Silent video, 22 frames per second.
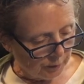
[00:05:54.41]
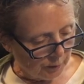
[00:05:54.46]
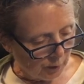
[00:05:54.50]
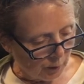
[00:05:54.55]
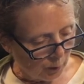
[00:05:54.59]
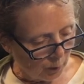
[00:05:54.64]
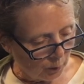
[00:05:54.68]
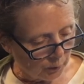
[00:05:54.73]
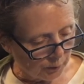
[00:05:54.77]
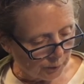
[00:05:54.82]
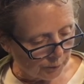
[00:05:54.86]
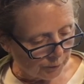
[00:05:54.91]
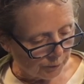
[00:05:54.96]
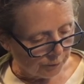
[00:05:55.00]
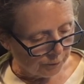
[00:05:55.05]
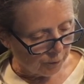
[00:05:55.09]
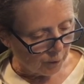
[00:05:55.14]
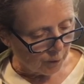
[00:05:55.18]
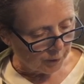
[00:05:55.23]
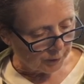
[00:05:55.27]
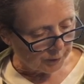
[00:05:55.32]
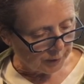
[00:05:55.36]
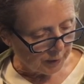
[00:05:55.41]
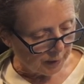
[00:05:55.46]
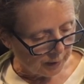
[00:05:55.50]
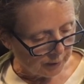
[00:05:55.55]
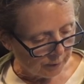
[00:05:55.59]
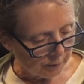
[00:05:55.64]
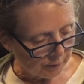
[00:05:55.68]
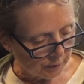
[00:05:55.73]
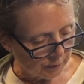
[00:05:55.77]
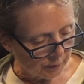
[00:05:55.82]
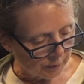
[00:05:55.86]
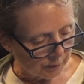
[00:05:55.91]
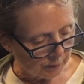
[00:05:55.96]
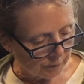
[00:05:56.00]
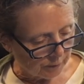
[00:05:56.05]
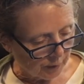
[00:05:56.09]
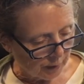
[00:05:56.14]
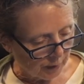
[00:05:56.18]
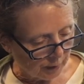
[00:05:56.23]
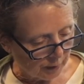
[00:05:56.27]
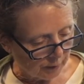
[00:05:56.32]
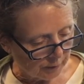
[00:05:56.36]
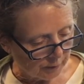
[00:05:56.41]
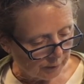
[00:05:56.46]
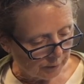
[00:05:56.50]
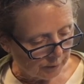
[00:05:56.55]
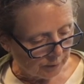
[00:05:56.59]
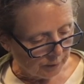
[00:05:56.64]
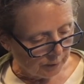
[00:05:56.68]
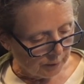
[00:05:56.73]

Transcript: holds the forked ends in his hands,